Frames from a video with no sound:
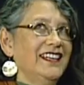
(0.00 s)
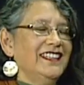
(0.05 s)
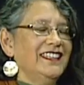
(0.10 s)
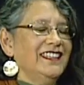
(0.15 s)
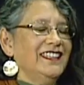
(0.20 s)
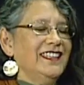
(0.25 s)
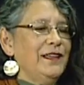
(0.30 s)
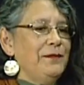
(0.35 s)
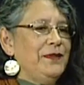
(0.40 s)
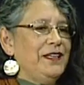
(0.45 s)

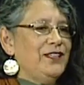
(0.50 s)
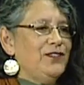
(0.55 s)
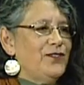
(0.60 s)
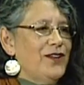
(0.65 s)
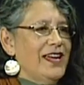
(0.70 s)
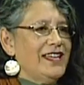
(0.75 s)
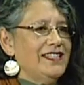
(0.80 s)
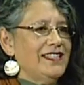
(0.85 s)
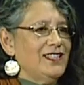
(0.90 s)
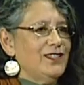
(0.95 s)
let me
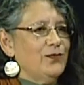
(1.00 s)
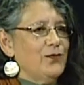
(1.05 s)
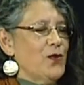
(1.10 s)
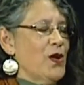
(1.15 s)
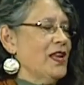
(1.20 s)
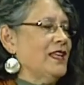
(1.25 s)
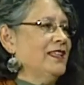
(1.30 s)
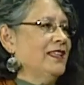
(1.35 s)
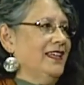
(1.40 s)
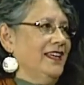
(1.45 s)
try just
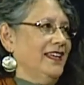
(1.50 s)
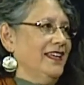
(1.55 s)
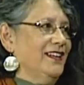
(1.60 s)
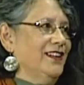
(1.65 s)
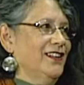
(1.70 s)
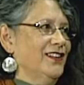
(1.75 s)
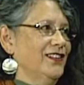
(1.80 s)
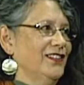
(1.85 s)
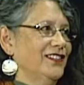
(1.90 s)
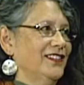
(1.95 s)
one
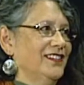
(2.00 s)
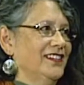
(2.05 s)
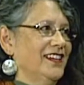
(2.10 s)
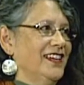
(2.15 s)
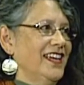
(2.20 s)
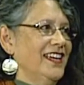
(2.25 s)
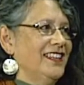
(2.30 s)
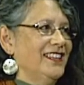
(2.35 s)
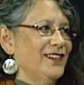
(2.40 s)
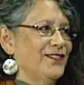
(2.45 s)
needle.
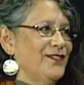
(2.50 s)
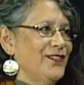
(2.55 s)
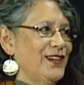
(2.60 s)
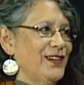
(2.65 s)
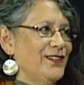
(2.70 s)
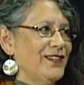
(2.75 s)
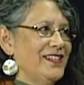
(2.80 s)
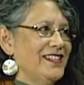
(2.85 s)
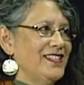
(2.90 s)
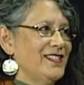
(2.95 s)
And they're
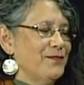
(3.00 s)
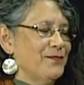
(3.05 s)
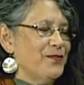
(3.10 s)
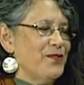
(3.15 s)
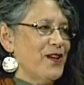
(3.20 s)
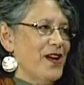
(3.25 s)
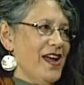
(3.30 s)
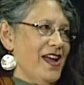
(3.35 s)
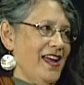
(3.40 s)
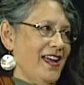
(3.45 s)
very
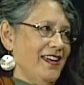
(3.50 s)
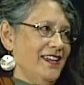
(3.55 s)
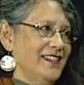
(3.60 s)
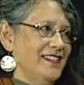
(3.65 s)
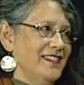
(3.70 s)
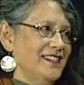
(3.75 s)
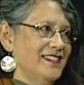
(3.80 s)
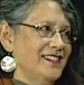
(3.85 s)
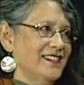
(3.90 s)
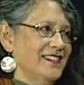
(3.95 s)

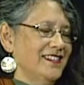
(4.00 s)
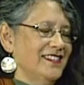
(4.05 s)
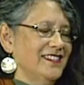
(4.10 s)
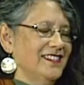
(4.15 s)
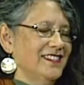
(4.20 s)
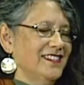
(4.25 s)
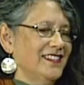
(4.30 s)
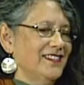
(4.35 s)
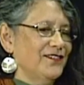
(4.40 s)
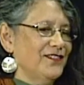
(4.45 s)
surprised,
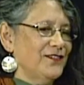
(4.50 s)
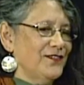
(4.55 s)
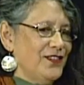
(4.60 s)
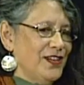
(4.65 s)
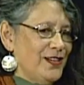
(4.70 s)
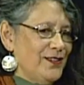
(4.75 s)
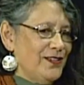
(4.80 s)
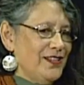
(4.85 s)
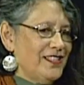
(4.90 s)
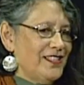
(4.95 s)

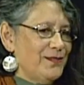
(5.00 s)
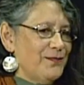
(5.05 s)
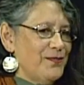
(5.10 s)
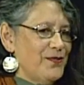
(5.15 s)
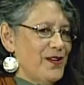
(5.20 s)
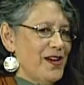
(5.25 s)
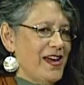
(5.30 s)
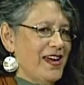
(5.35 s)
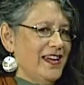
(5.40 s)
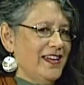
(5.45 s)
very
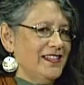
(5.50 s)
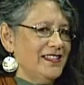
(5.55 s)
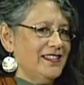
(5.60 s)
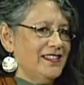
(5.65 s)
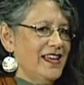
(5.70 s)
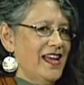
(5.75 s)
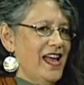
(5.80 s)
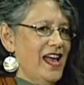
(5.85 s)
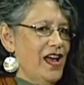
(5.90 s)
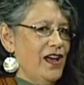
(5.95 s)

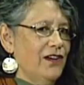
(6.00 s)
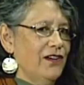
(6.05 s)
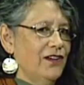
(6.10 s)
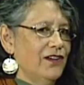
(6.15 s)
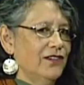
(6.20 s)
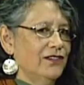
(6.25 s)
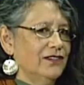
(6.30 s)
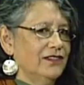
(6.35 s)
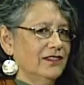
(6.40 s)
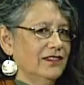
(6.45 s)
surprised
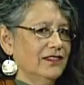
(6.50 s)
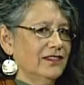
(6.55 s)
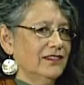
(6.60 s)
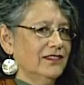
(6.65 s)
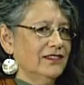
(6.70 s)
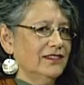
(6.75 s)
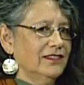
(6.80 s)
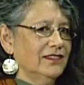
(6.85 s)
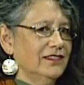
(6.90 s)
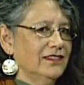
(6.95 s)
how
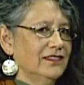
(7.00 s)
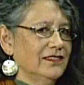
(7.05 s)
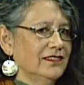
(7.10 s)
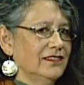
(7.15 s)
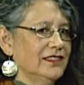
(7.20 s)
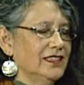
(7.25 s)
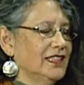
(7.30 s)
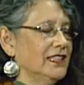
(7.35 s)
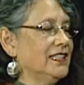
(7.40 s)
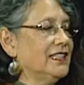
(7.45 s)

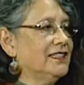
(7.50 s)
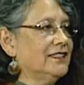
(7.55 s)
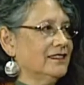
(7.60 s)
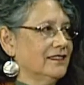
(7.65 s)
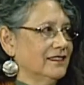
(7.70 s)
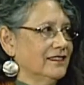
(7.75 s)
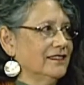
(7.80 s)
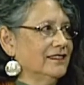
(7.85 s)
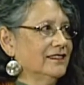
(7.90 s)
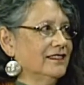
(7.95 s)

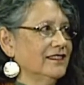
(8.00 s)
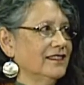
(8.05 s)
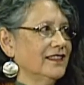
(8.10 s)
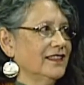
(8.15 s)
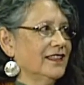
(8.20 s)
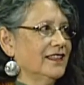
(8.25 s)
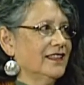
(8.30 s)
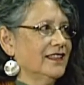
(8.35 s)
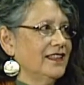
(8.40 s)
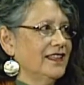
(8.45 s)
little
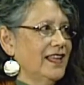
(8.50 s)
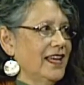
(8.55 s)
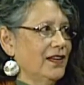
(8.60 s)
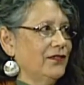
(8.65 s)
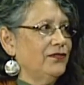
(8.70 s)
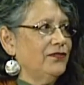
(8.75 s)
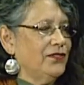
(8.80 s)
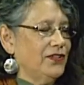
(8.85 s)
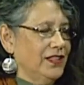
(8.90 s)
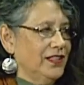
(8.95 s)
they
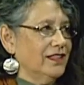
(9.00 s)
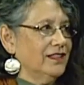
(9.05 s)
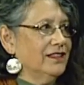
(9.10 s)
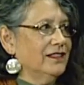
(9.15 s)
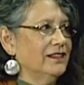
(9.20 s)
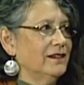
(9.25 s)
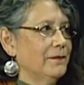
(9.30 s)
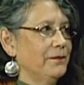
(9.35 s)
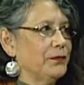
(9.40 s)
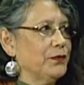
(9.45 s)

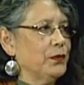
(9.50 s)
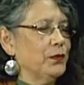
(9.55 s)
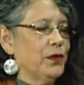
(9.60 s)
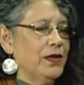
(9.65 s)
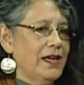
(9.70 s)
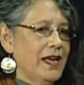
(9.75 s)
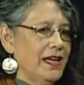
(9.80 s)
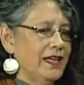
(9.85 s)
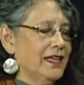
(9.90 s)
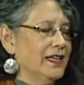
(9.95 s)
feel
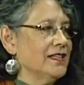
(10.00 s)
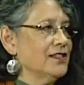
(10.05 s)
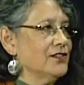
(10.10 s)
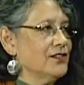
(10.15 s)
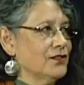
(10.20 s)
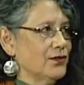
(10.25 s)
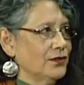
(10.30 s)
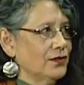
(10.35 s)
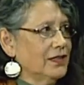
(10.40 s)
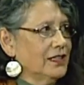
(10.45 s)
when I
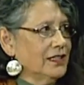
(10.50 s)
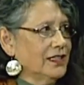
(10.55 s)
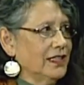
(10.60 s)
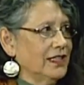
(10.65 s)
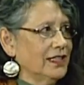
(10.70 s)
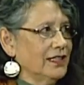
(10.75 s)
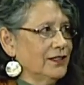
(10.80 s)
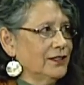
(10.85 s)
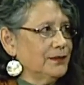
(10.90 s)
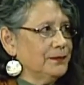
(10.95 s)
insert the
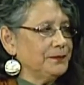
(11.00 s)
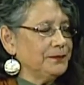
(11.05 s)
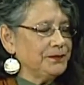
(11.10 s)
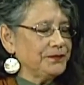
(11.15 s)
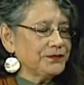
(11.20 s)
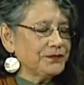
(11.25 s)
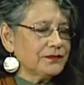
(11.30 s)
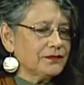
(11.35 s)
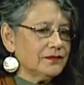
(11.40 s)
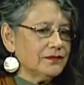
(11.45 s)
needle.
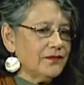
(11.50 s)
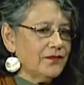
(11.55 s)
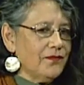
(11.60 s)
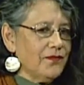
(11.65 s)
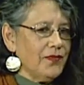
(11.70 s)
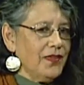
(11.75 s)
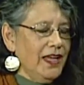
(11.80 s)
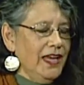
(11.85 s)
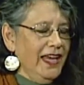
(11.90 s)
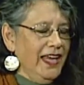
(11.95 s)
Mm-hmm.
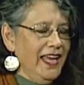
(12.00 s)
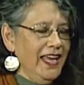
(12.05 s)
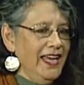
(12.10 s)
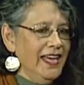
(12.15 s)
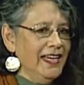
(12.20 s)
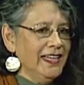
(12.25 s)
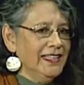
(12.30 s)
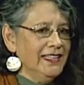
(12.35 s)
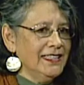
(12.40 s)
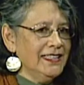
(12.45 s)

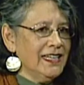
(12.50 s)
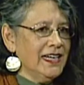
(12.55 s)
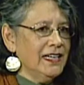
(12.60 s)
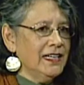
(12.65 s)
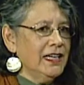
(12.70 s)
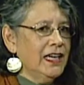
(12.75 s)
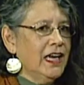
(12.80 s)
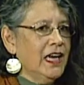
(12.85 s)
And uh,